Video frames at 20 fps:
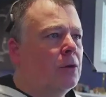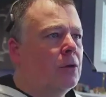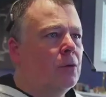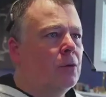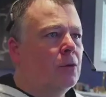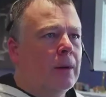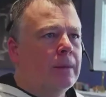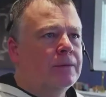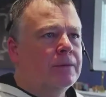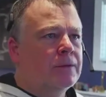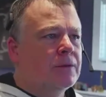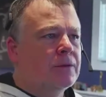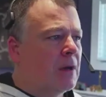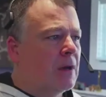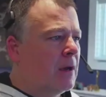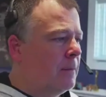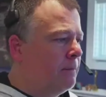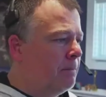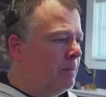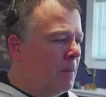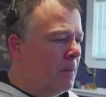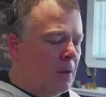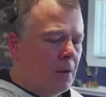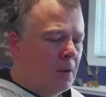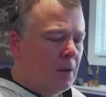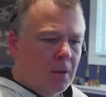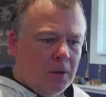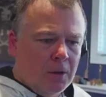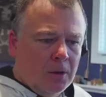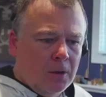new website,
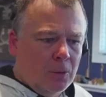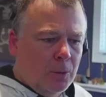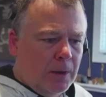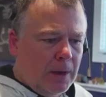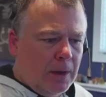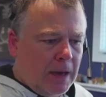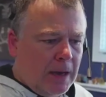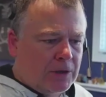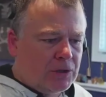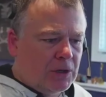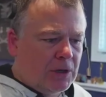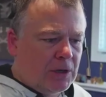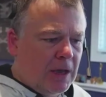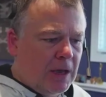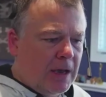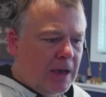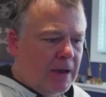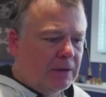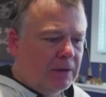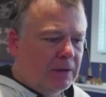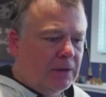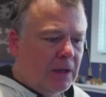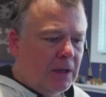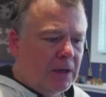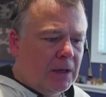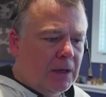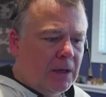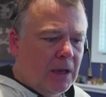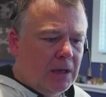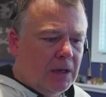we actually have a
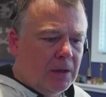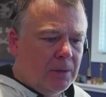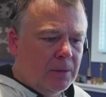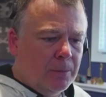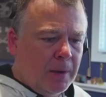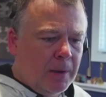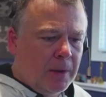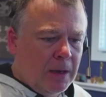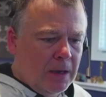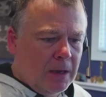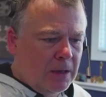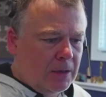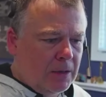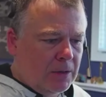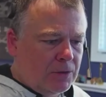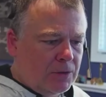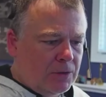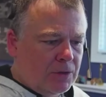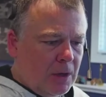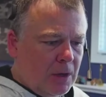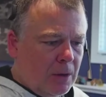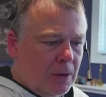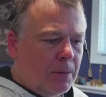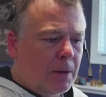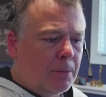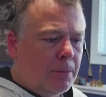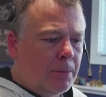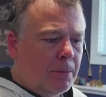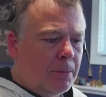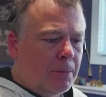dedicated page, and I'm
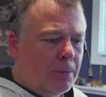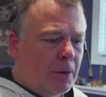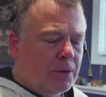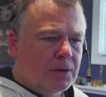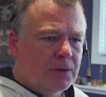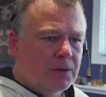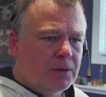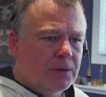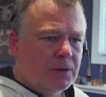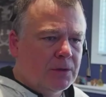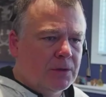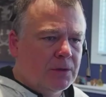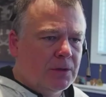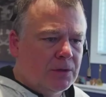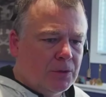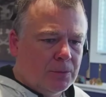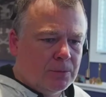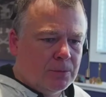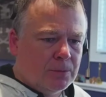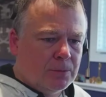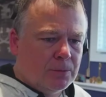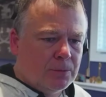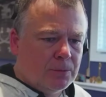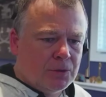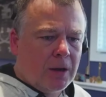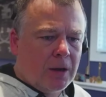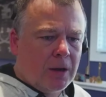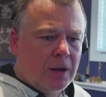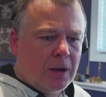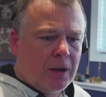going to post this in the Zoom
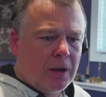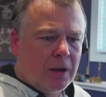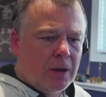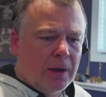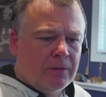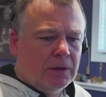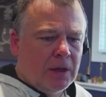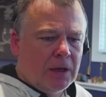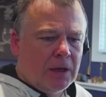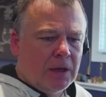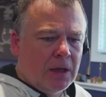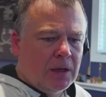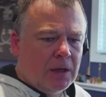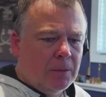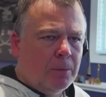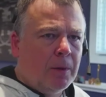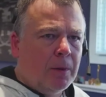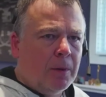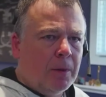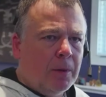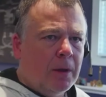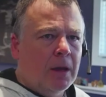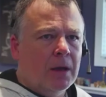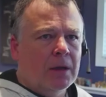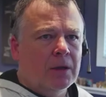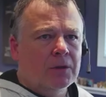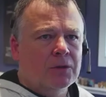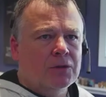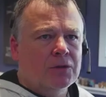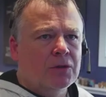chat. We have a dedicated
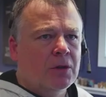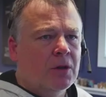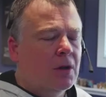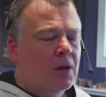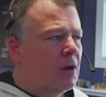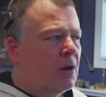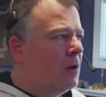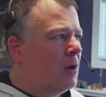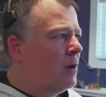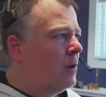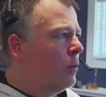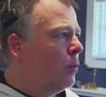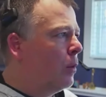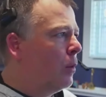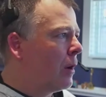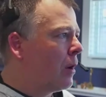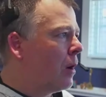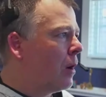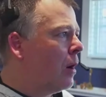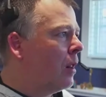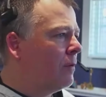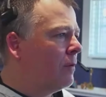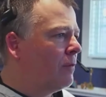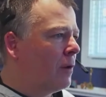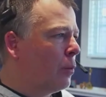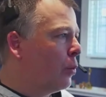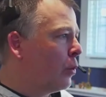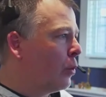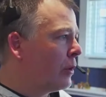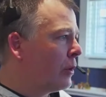page where all
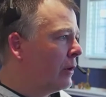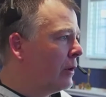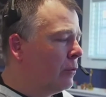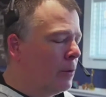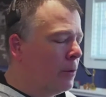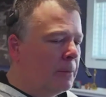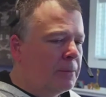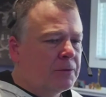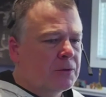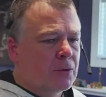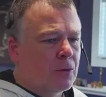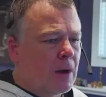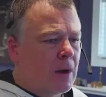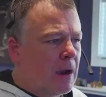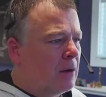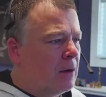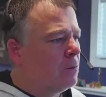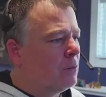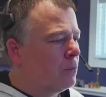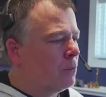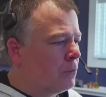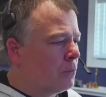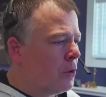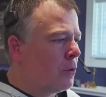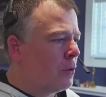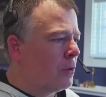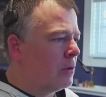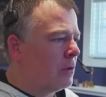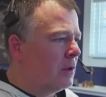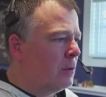of our working groups are at, and
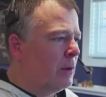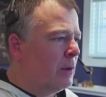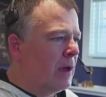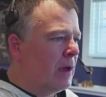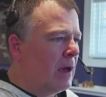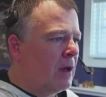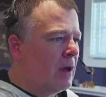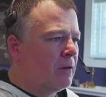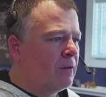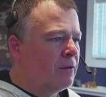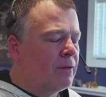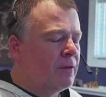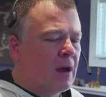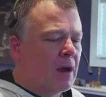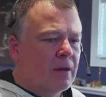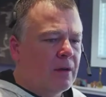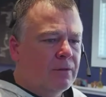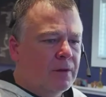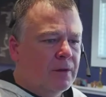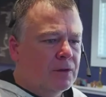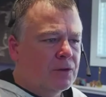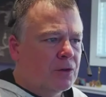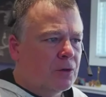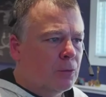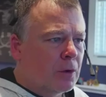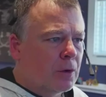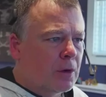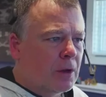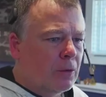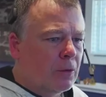currently we have 5 feature
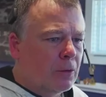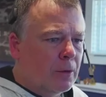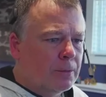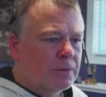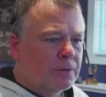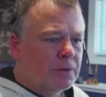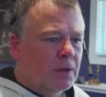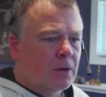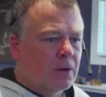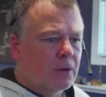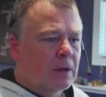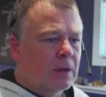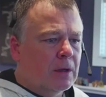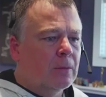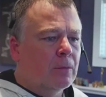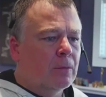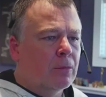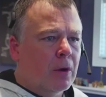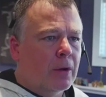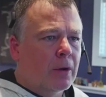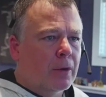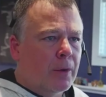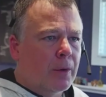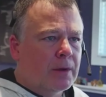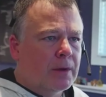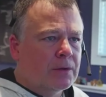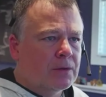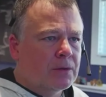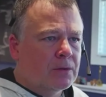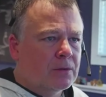working groups that are in
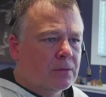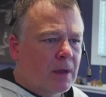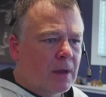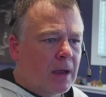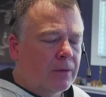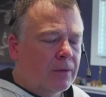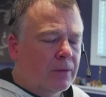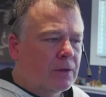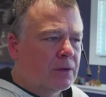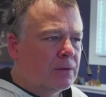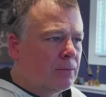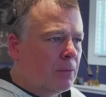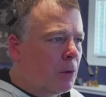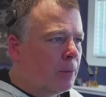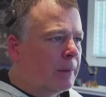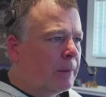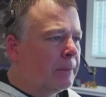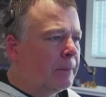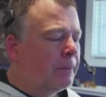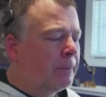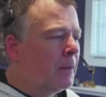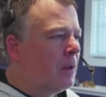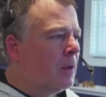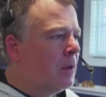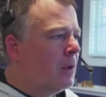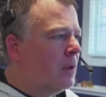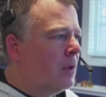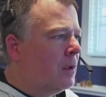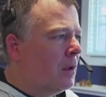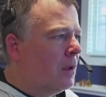progress at this moment.
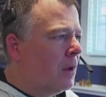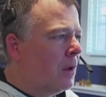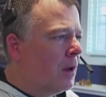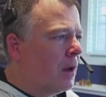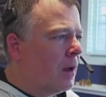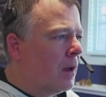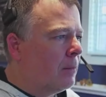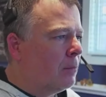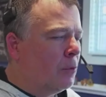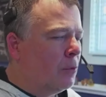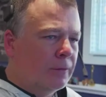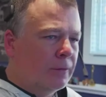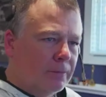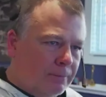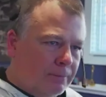Well,